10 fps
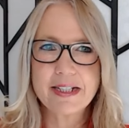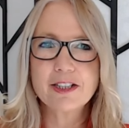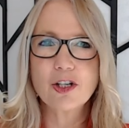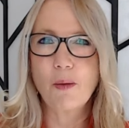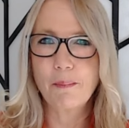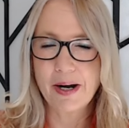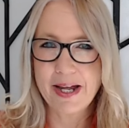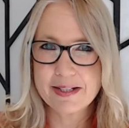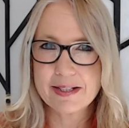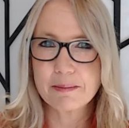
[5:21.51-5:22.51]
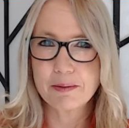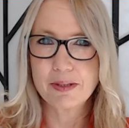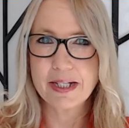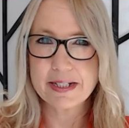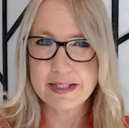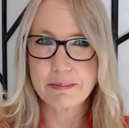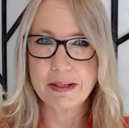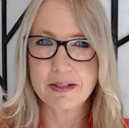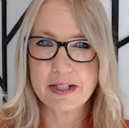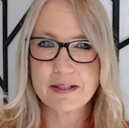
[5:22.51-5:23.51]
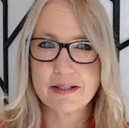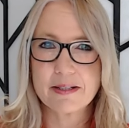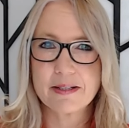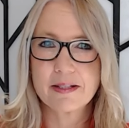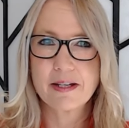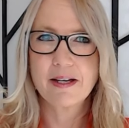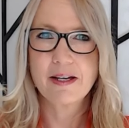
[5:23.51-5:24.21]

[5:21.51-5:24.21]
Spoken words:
incomprehensible experiences.